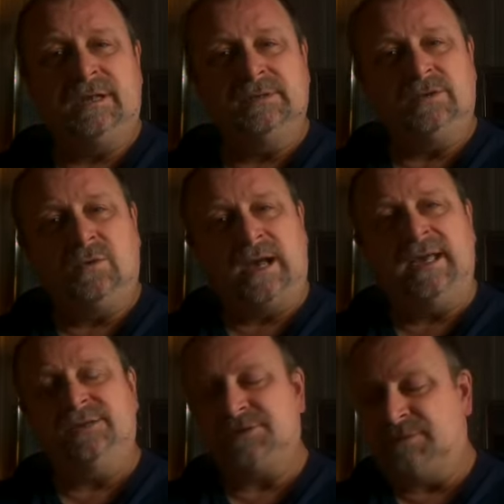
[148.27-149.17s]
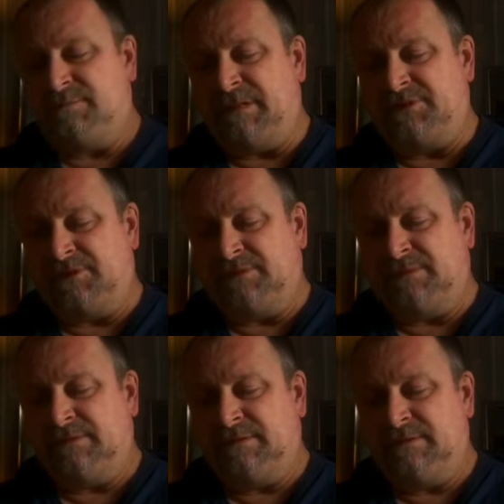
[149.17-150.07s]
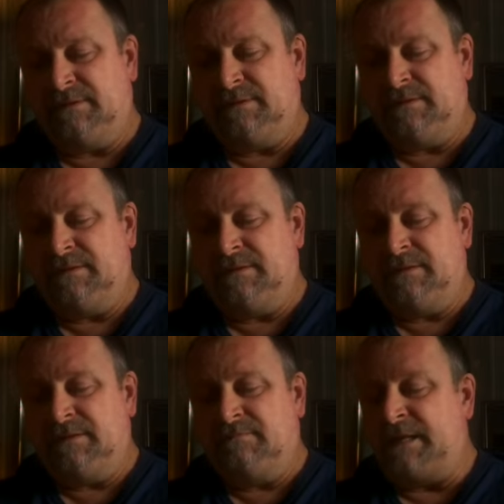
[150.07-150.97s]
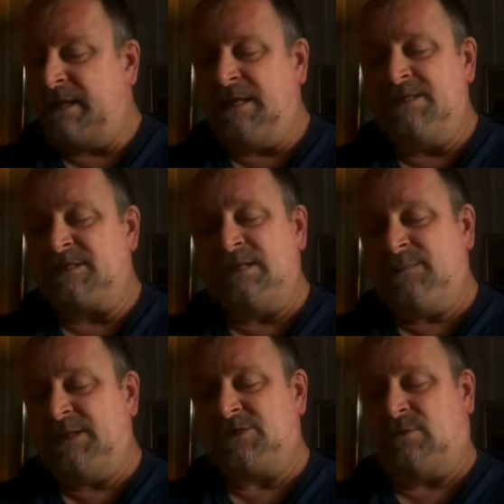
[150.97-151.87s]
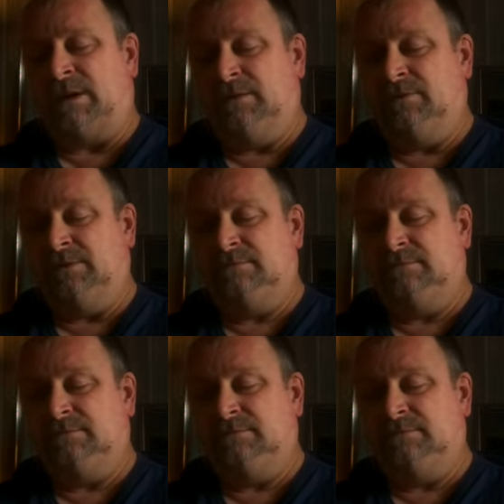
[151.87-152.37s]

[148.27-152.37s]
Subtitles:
and quiet submission, may easily be swallowed.